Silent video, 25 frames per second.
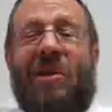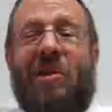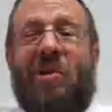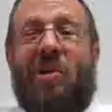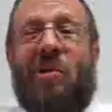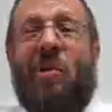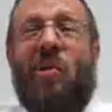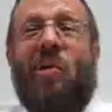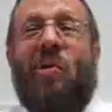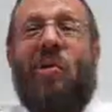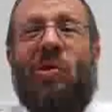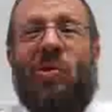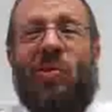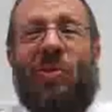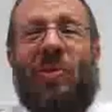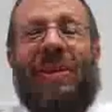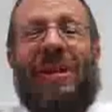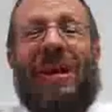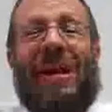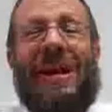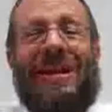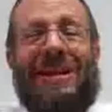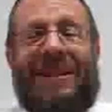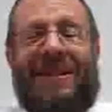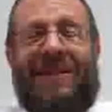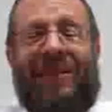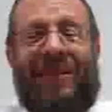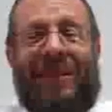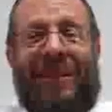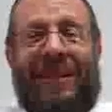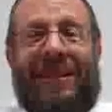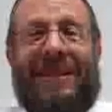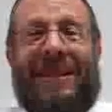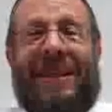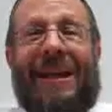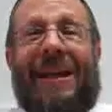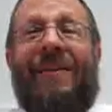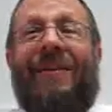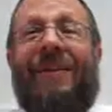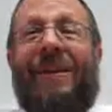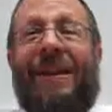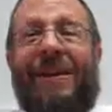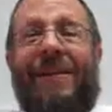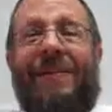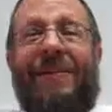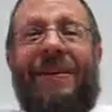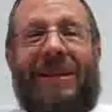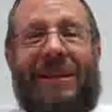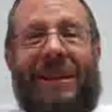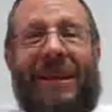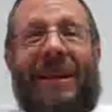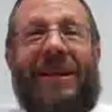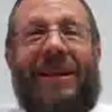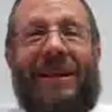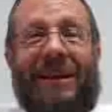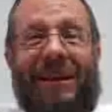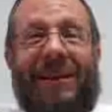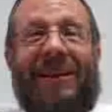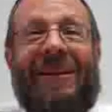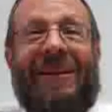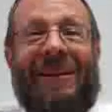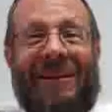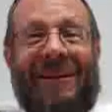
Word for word: Jewish philosophy itself imitating,